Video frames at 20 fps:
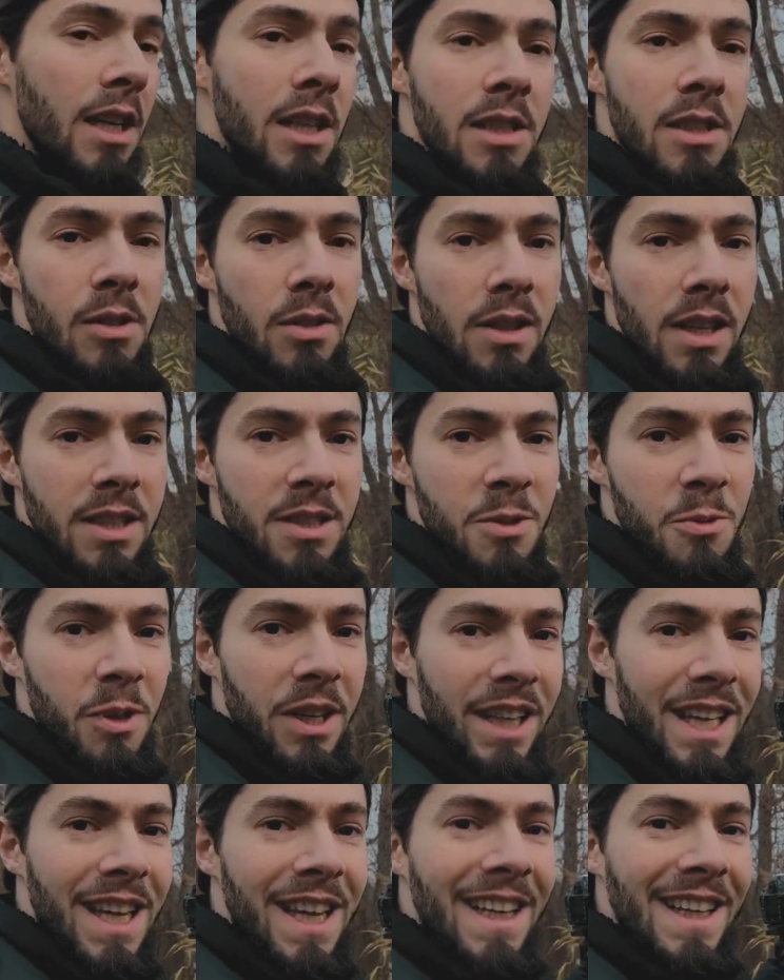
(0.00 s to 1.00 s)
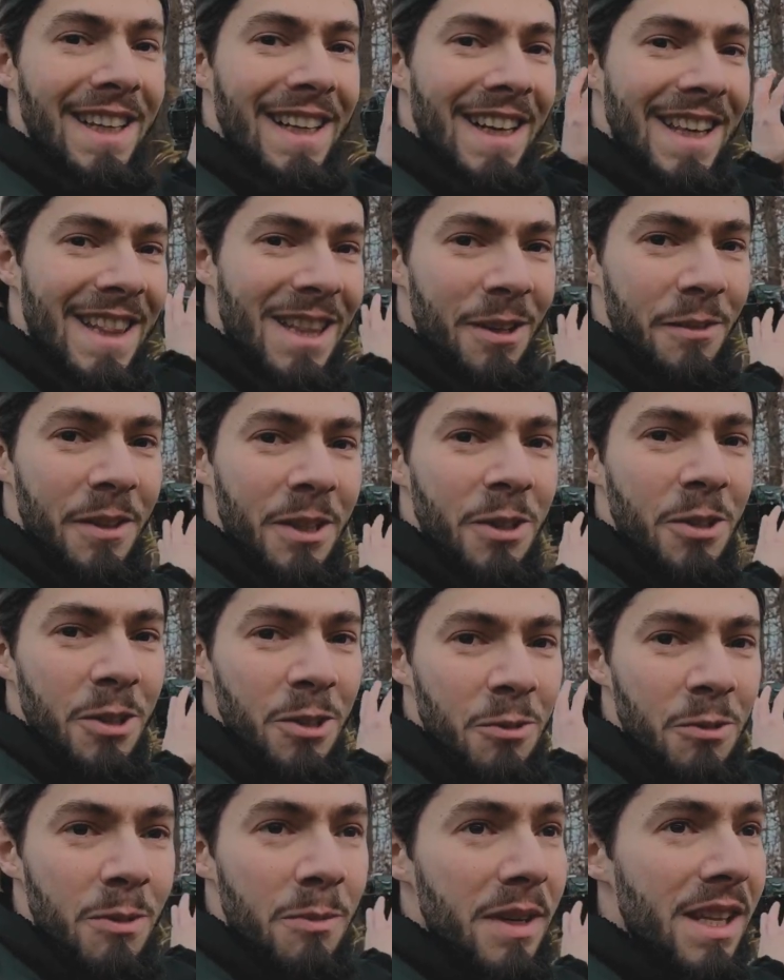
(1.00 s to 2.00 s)
So that's why in the video
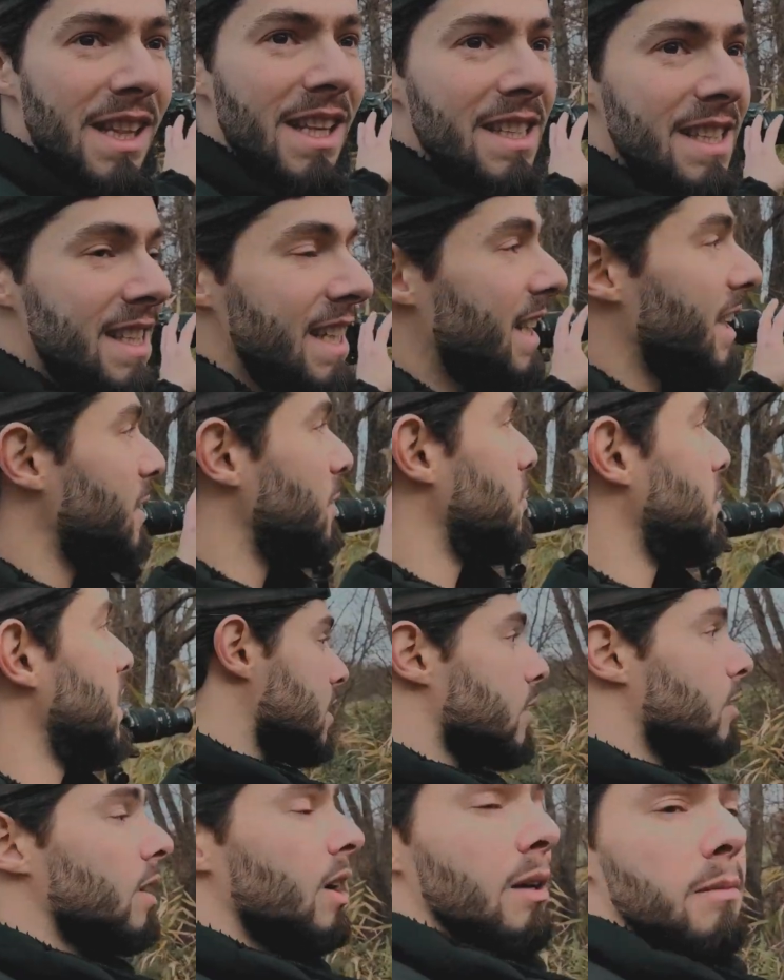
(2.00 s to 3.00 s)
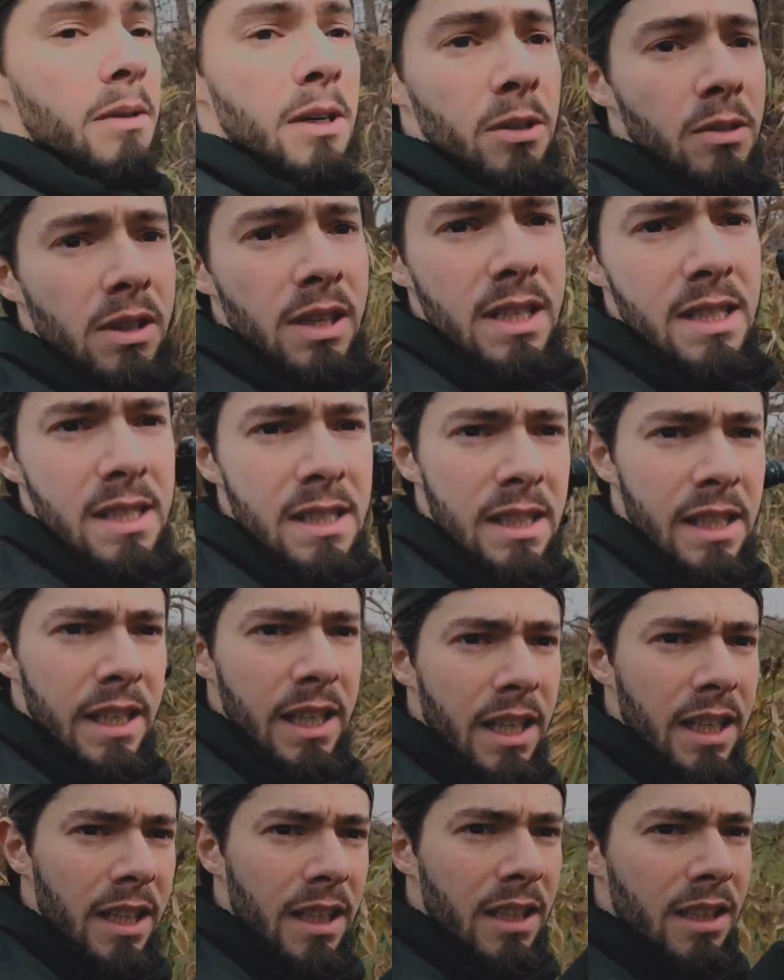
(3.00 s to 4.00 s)
it will be the second It's all about this
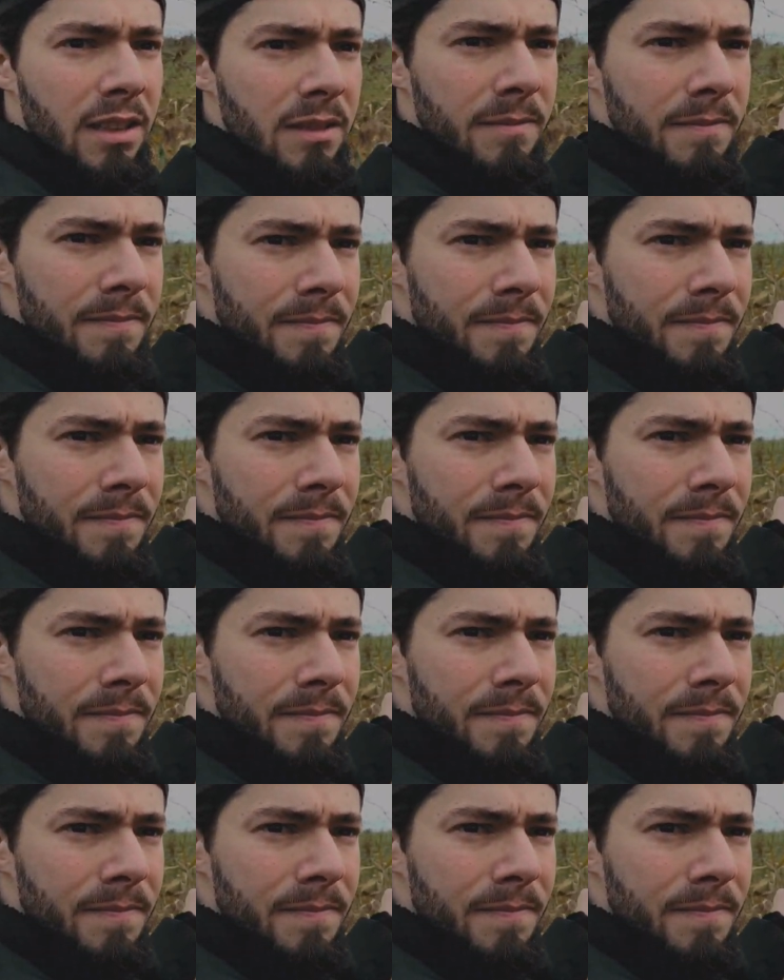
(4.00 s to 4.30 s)
tree here.